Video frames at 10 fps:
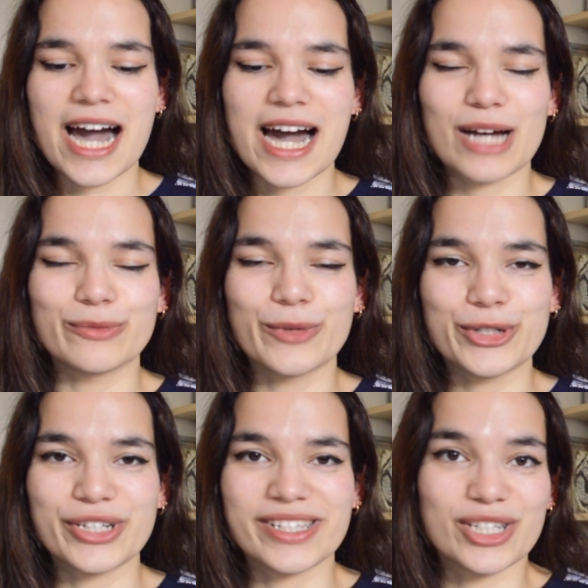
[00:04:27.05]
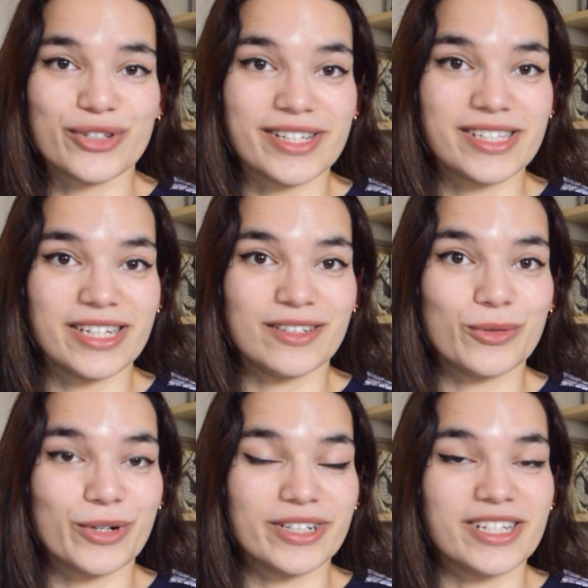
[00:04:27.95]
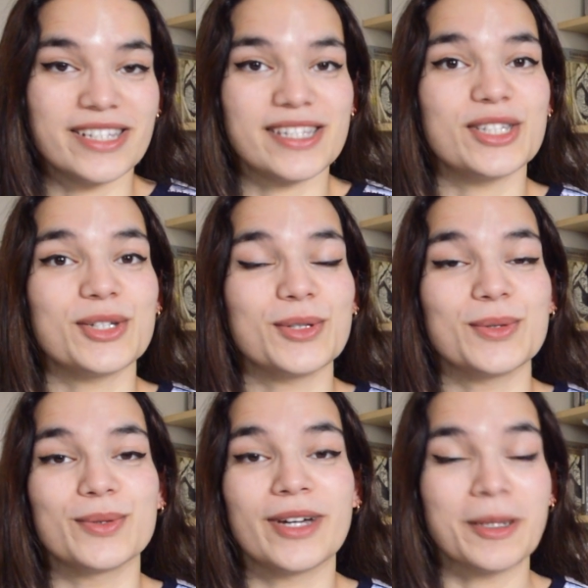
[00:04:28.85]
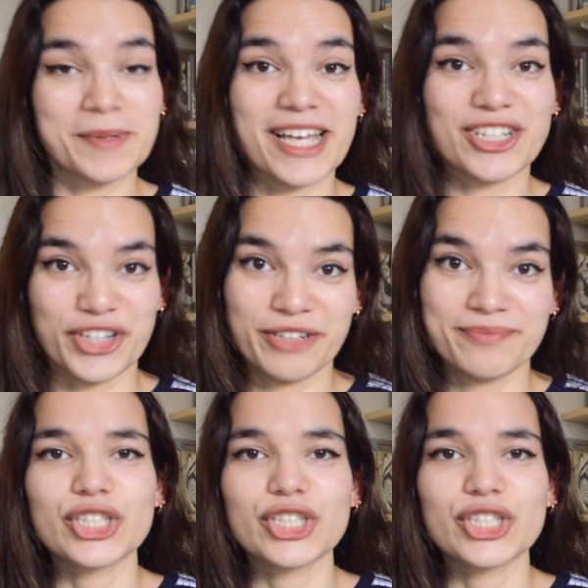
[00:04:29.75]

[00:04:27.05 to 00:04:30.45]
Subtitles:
And Roach's interest in Laura turns into an obsession.